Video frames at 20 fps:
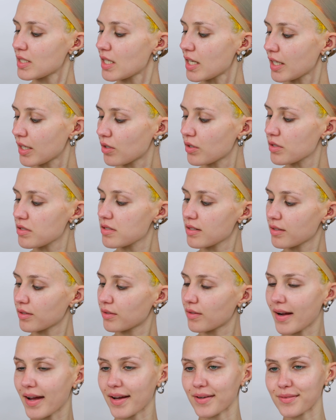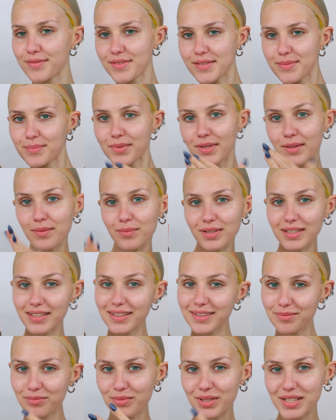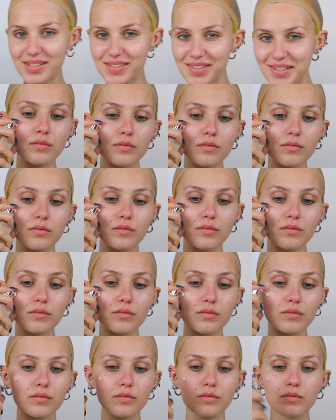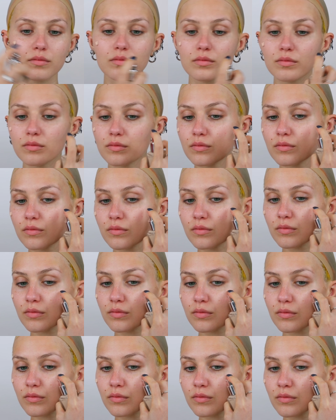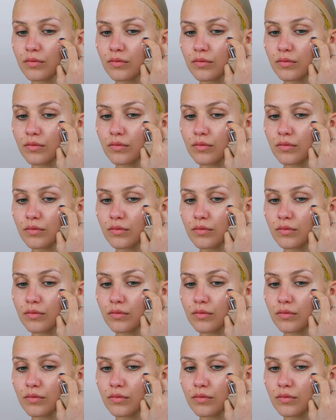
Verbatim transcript: It's like arts and crafts. I'm gonna be mixing up my own base